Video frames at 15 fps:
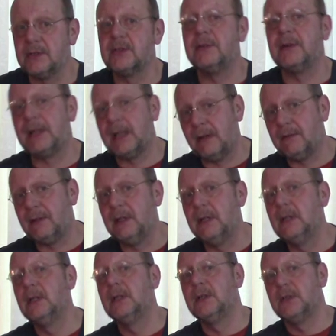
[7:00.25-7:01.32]
to recover
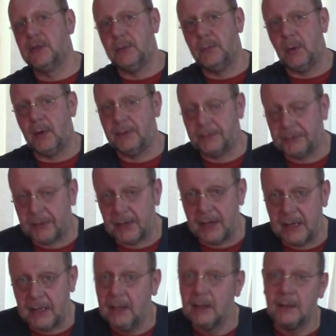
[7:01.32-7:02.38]

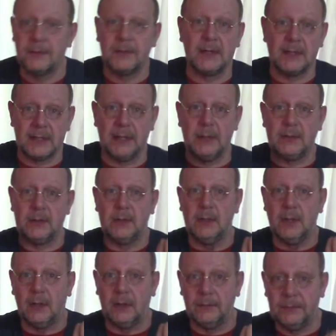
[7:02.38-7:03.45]
2.3 for a
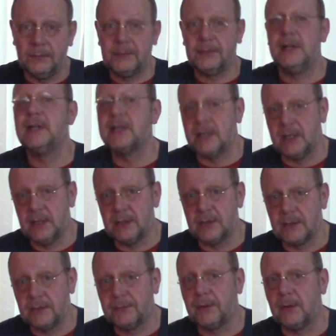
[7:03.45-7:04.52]
total of 3
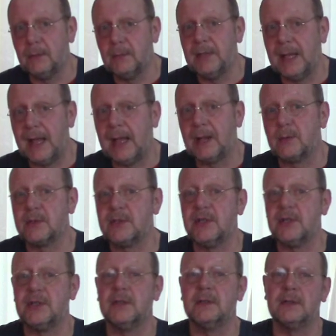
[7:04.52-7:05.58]
turns from the
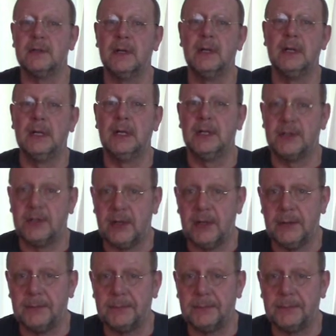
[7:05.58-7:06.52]
acquisition turn.